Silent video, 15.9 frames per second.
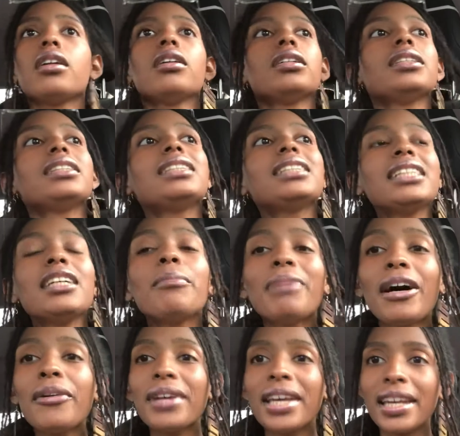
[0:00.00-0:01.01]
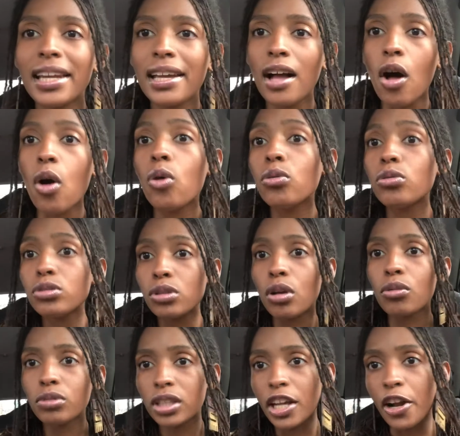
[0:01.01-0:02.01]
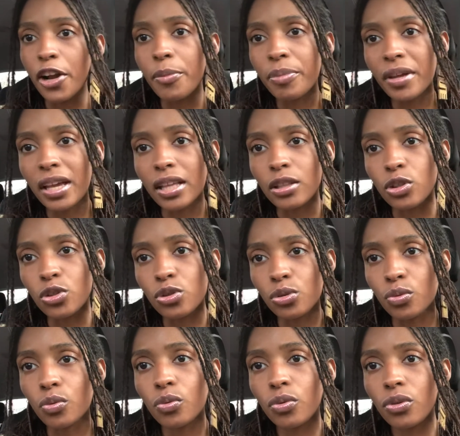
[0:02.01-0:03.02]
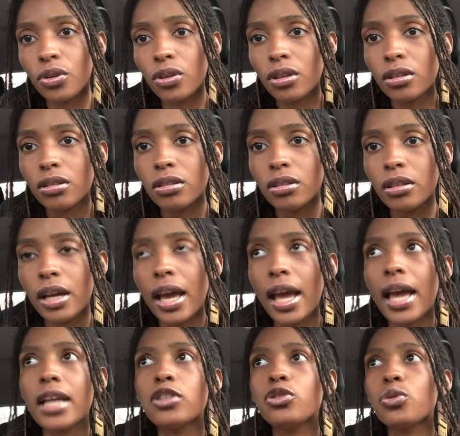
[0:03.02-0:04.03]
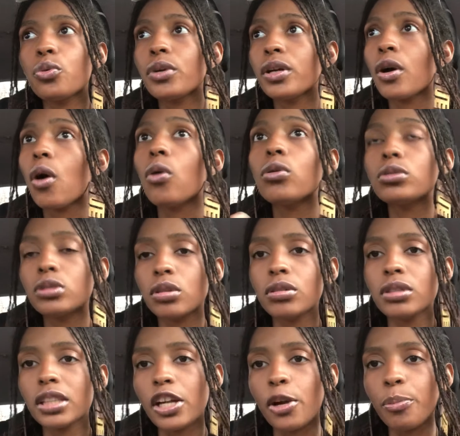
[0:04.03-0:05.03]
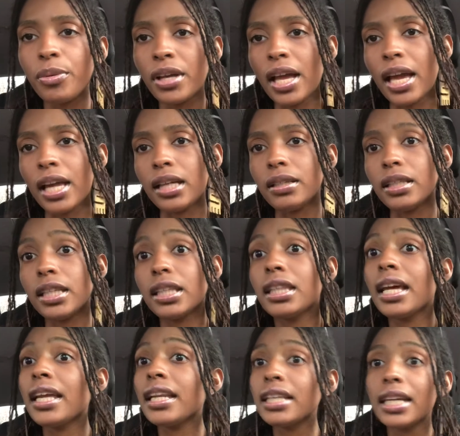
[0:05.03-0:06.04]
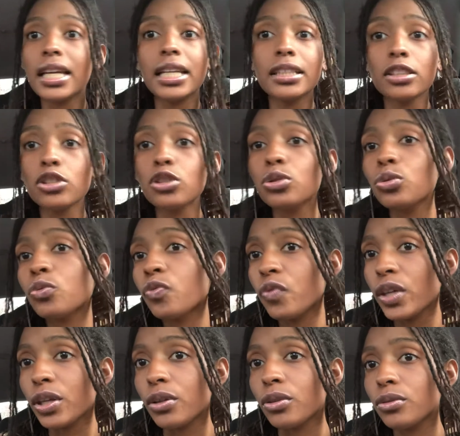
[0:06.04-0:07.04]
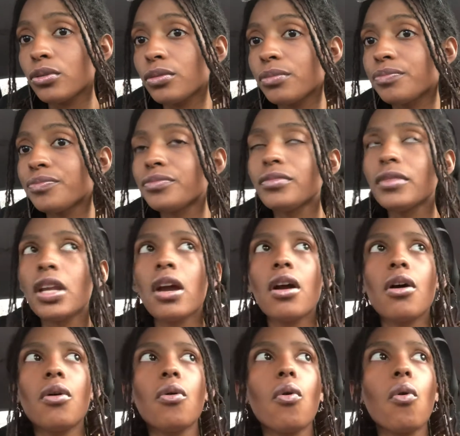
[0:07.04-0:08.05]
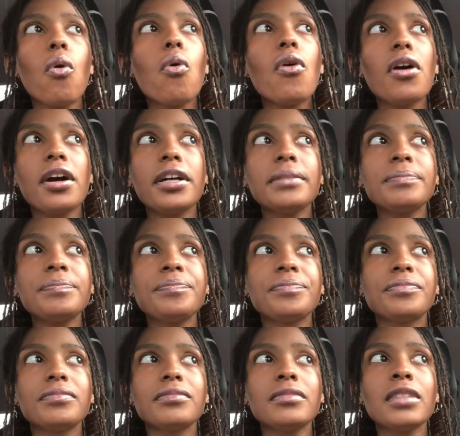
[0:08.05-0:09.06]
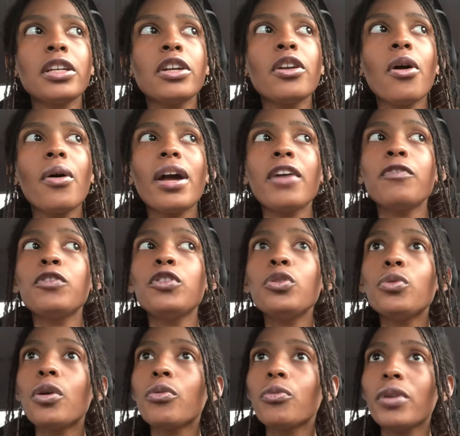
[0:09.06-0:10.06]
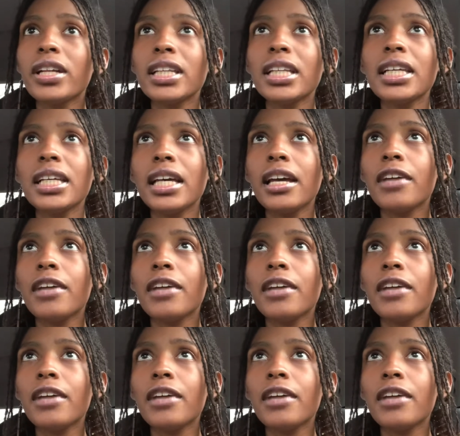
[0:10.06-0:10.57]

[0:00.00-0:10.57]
see about getting ozone therapy in the tooth and doing ozone therapy and then getting the tooth filled. Or, if you are really,